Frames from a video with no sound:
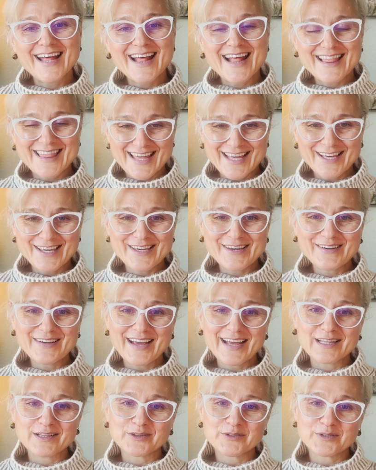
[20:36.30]
Thank you,
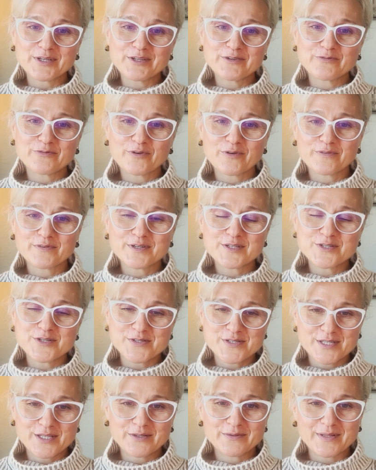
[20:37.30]
and looking forward to
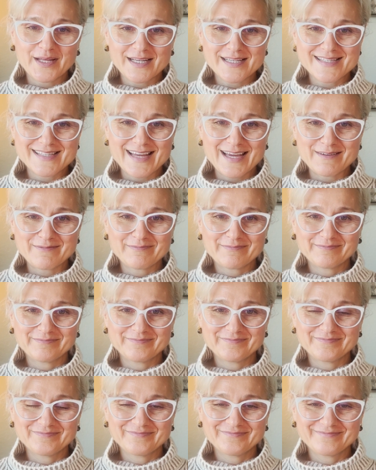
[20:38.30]
see you next time.
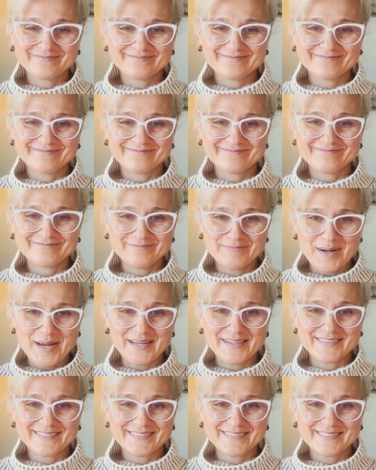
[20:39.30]
Bye.